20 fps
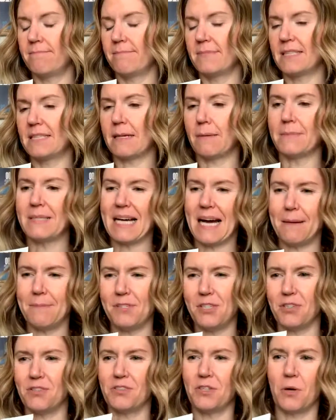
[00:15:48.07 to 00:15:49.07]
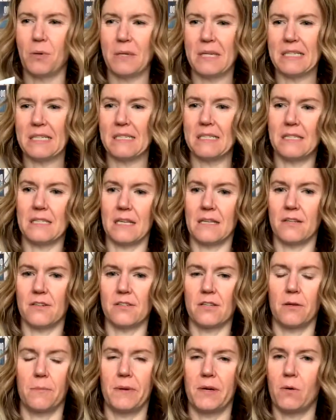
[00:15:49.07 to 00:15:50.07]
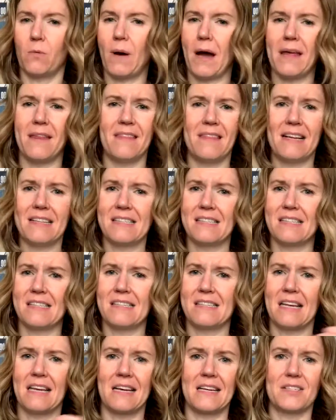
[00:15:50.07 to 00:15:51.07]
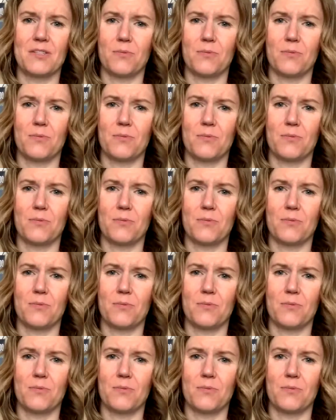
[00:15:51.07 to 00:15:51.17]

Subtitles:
Sometimes you'll notice that there's a little bit of white, and that's the zinc.